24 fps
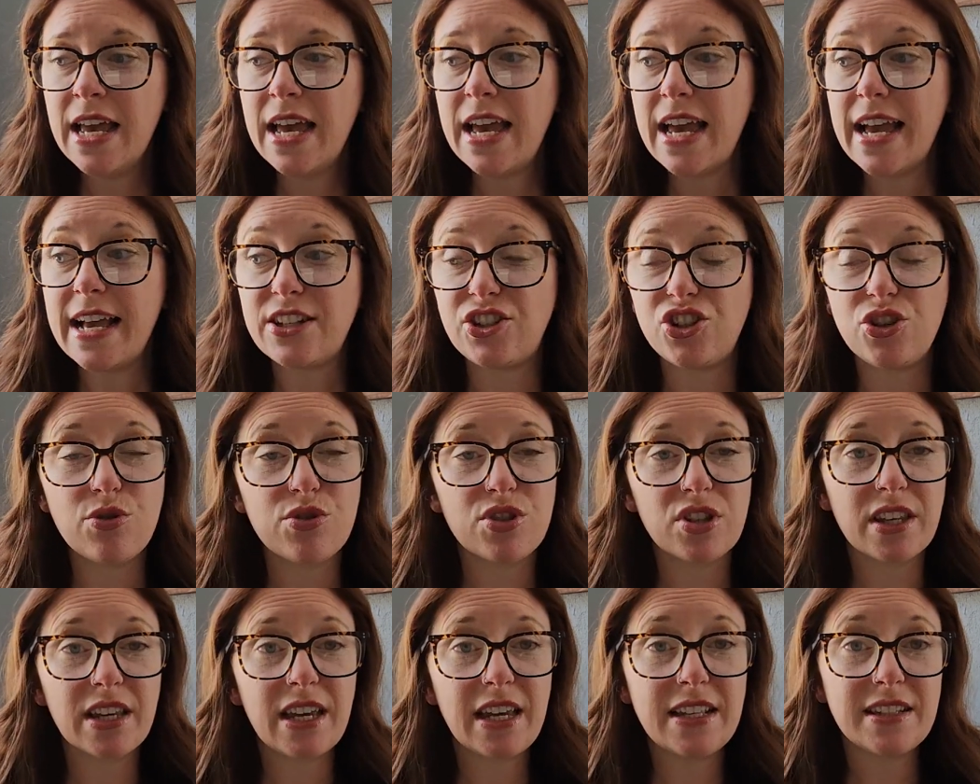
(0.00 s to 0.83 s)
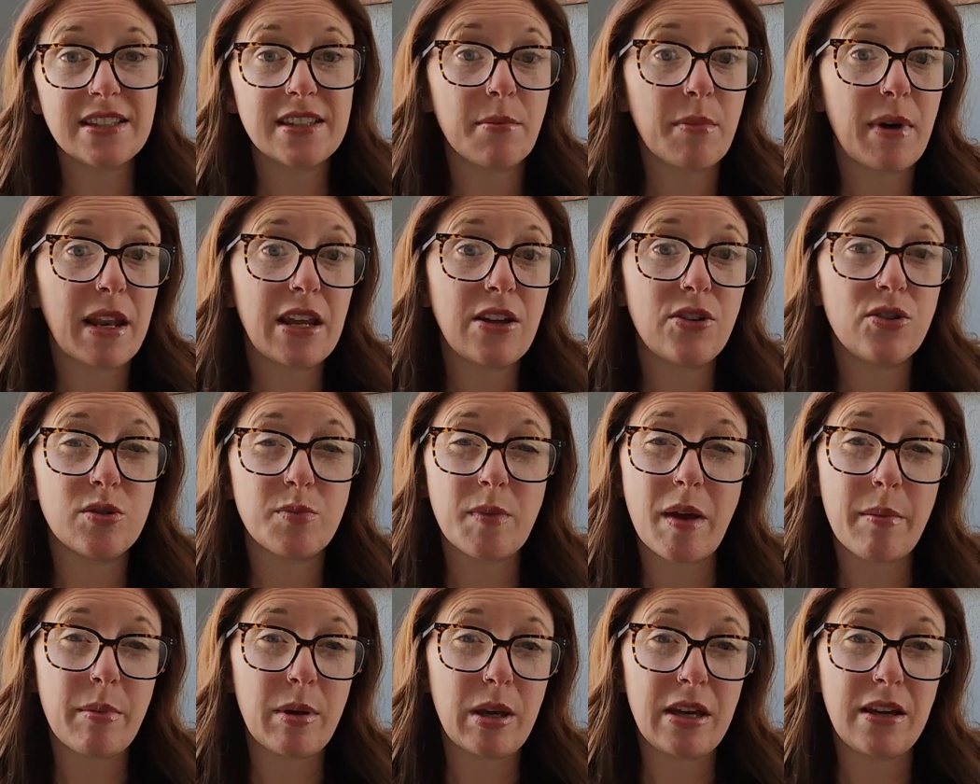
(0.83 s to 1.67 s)
It's usually somebody who's
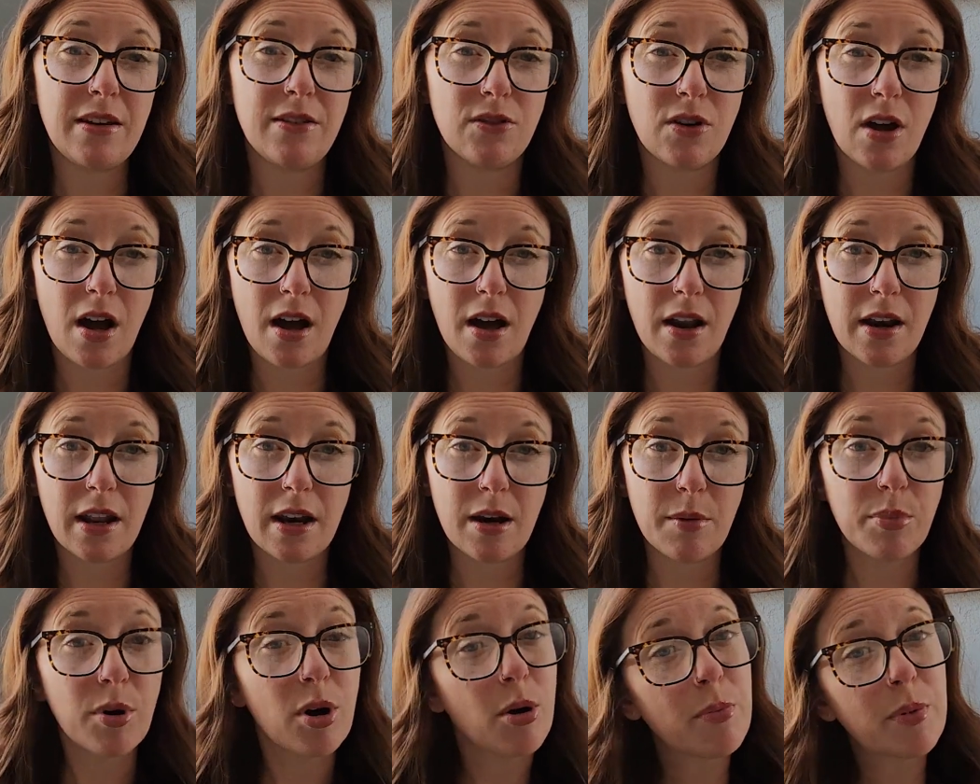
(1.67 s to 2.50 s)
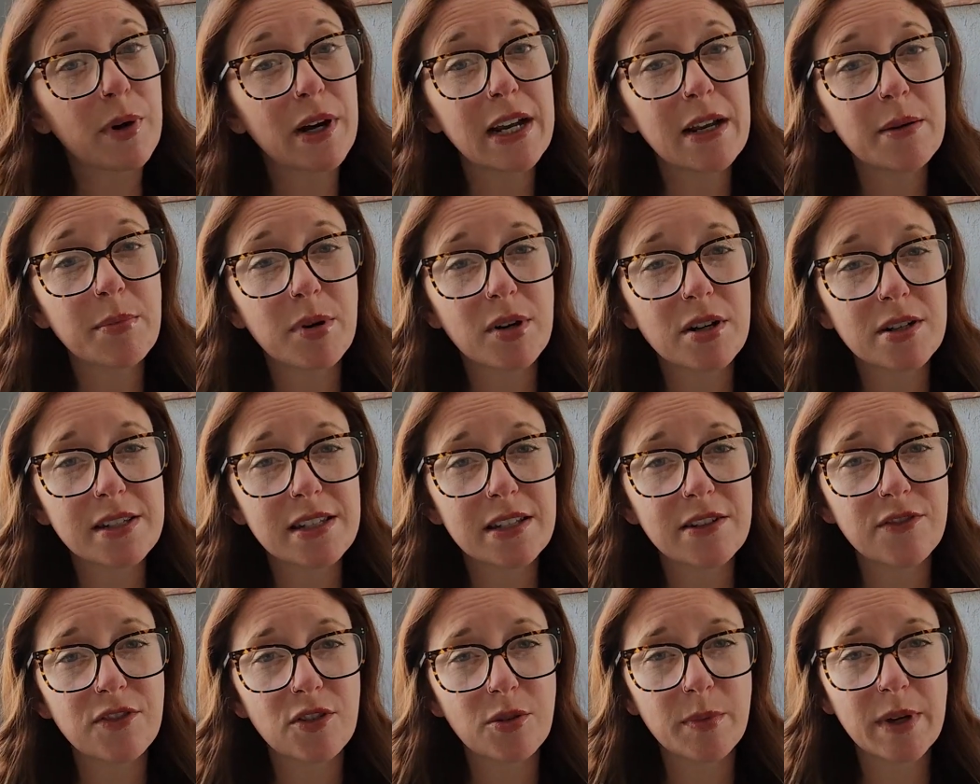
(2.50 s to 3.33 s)
maybe not an appropriate
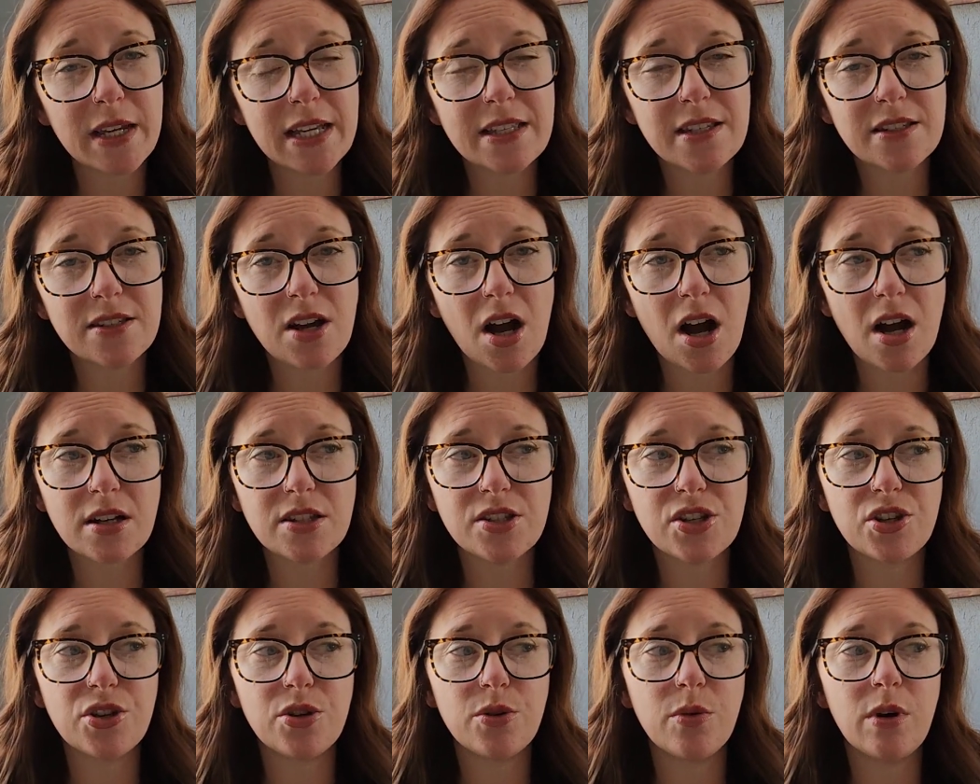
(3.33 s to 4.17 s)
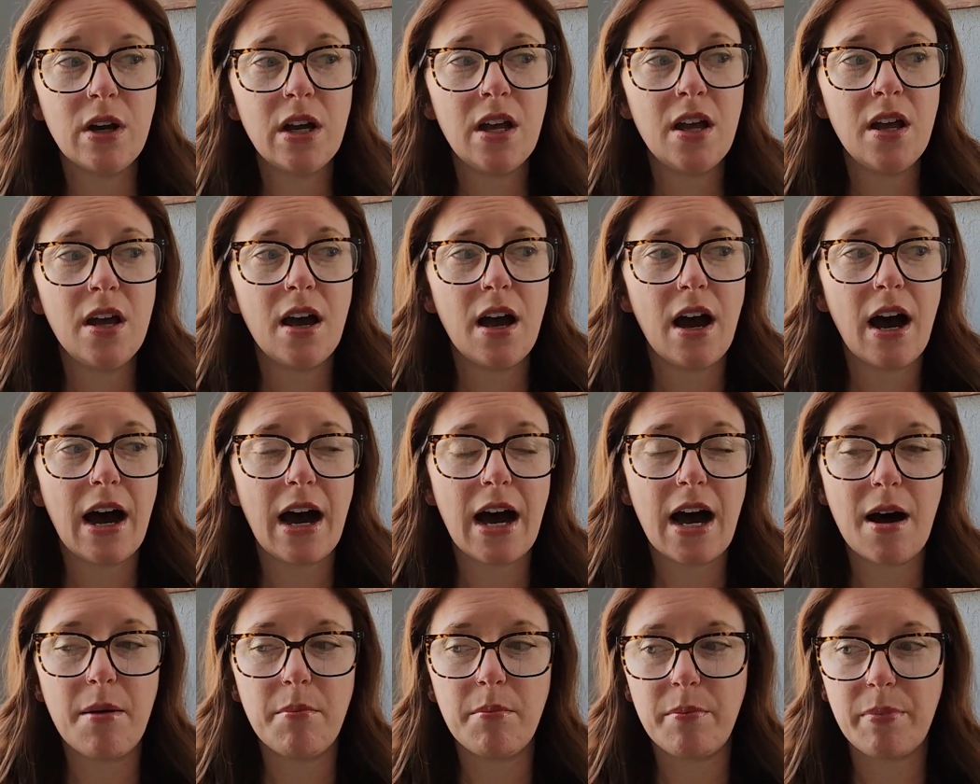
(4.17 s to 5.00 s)
person for me to talk to,
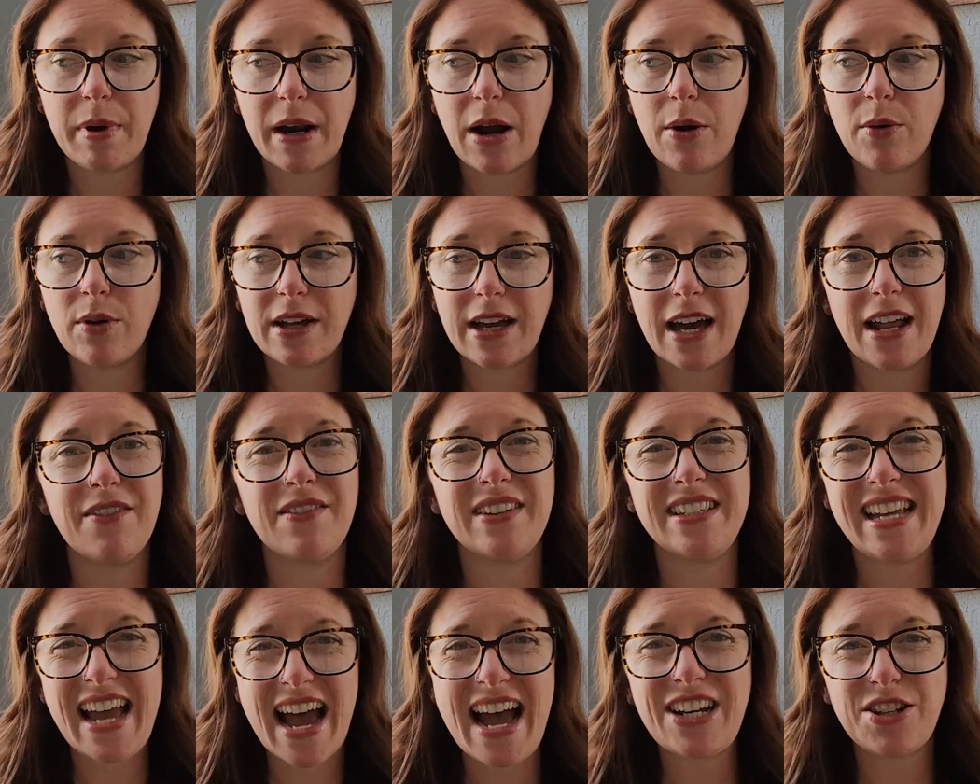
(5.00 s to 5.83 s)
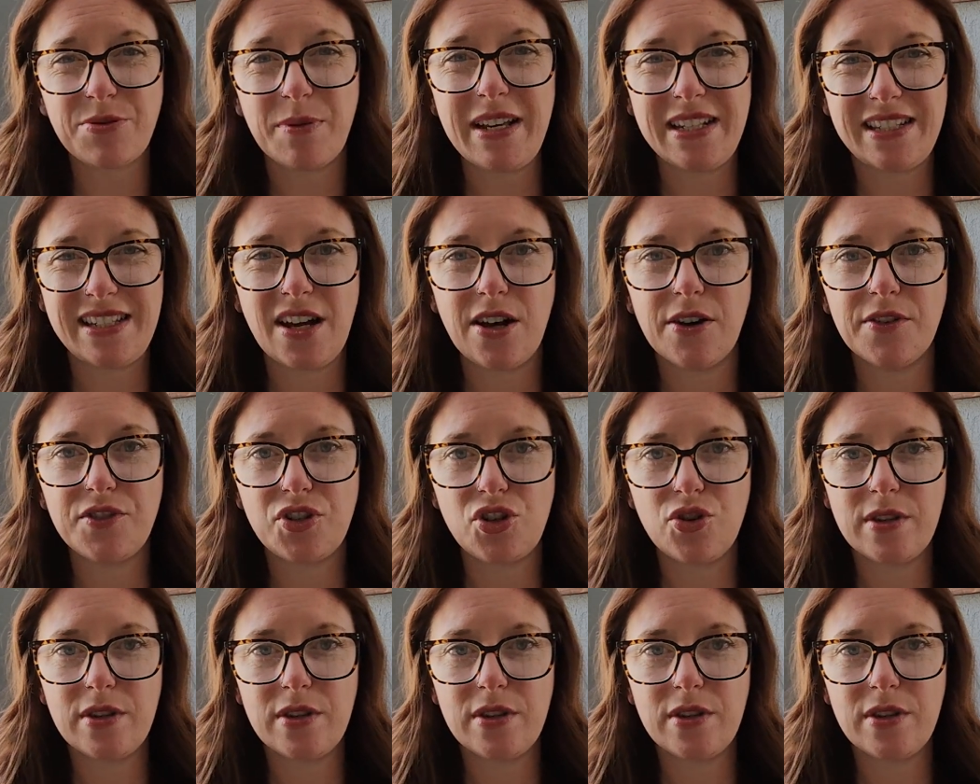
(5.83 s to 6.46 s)
but I will kind of attach myself to